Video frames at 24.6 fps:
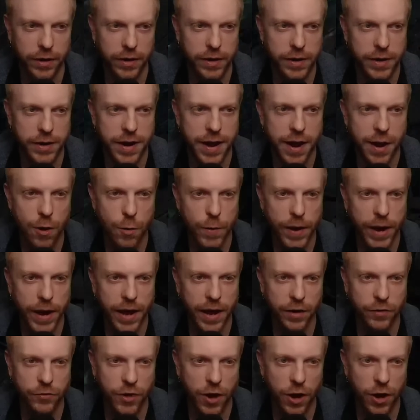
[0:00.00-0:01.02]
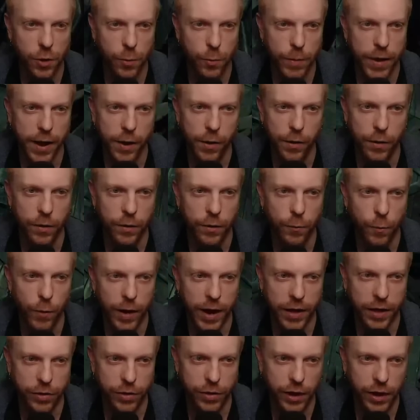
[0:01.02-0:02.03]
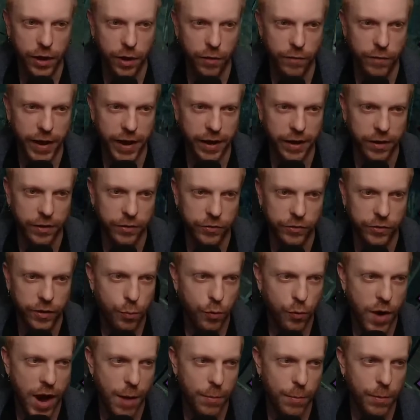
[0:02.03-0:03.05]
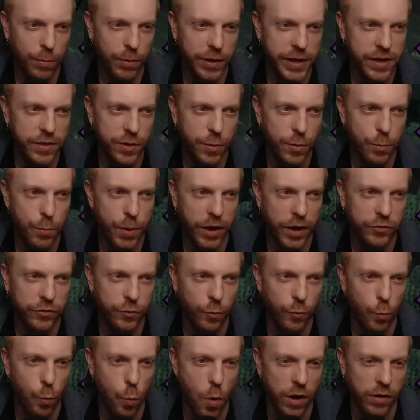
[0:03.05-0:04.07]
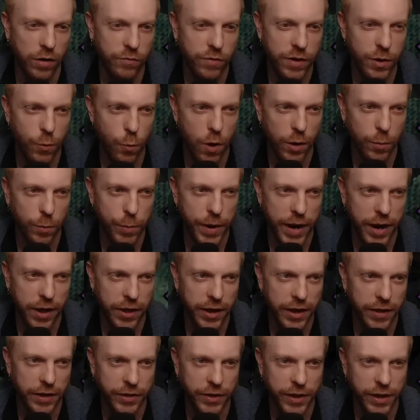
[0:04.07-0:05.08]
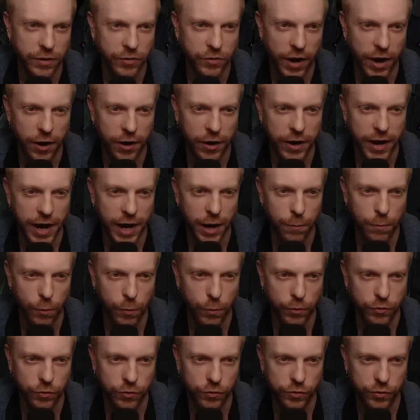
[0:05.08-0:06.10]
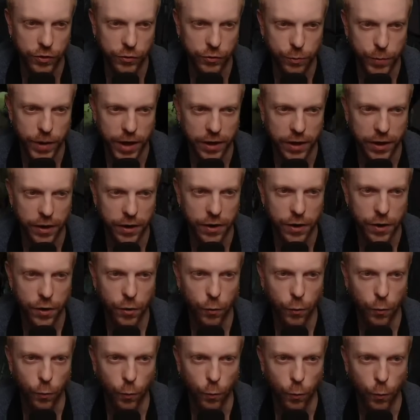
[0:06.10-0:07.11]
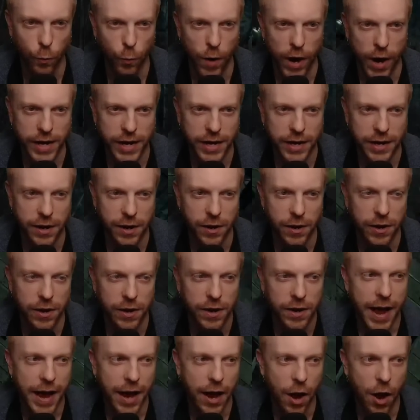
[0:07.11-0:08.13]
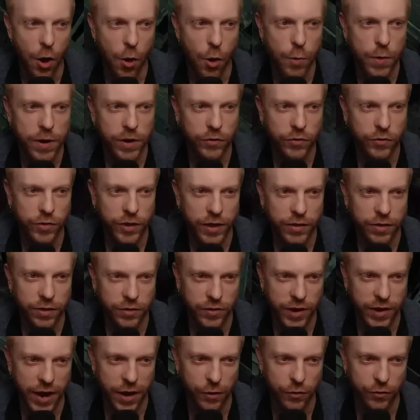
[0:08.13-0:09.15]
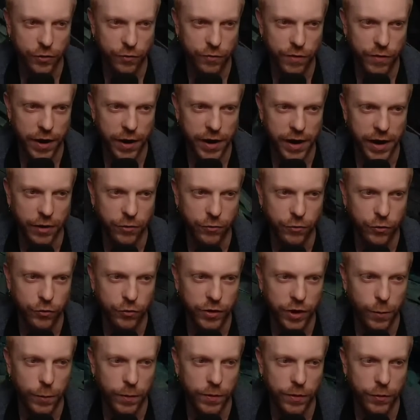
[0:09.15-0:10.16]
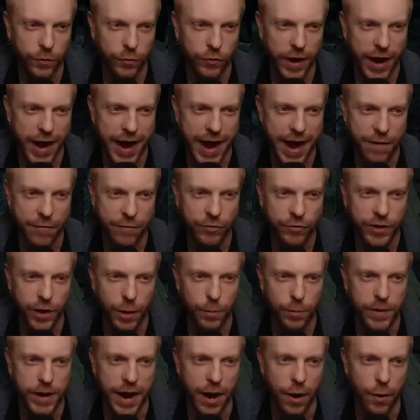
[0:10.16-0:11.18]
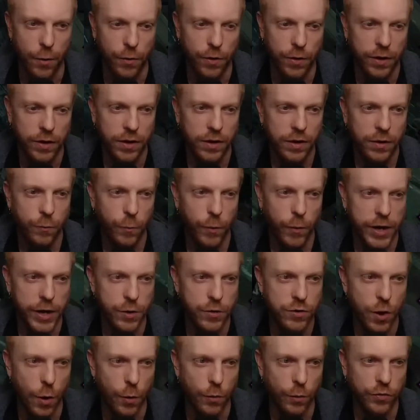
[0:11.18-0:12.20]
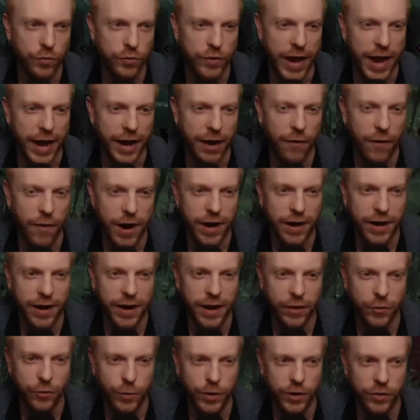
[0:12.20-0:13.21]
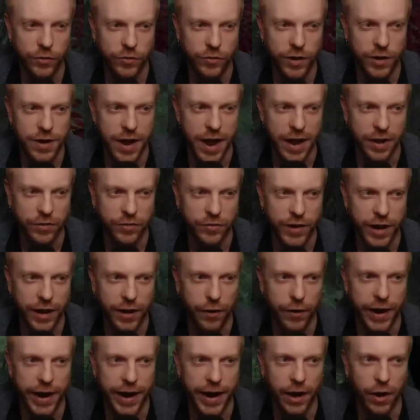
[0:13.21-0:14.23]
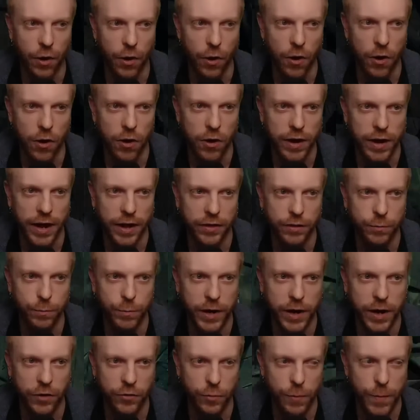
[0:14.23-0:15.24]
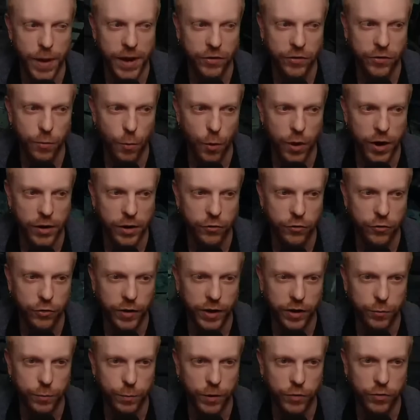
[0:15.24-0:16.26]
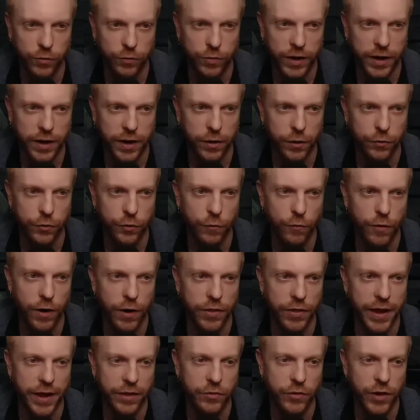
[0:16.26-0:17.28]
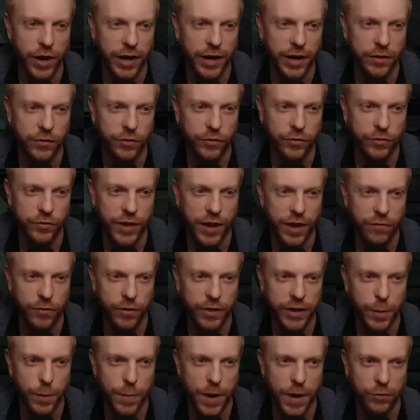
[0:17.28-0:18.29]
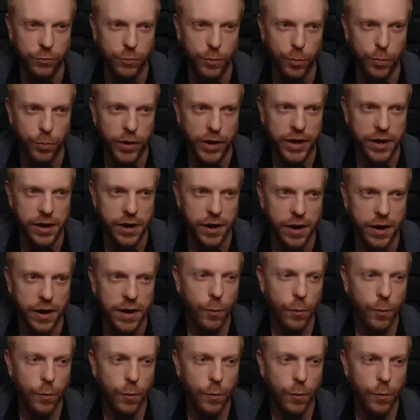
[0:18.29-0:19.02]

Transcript: Now we got to talk about what I think of as probably the best 1v1 pallet in the entire game, which is this pallet right here. I always think the tiles are very interesting when there's a half step down where you don't stagger on it, as we just did not stagger at all, because it makes it more interesting, especially if the killer's over on that side, because it's definitely a possible play here.